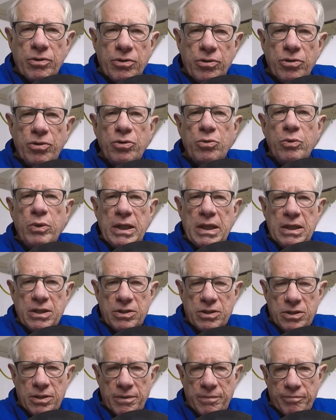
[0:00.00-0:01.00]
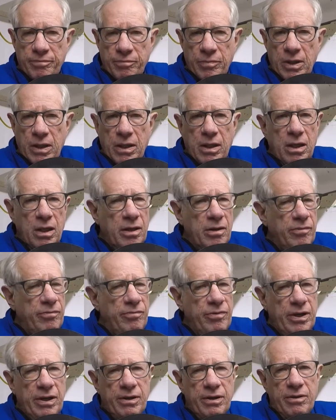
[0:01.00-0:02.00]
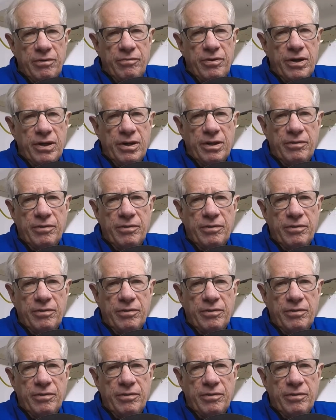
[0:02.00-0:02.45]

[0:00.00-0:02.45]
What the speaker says: 2 weeks. Very, very,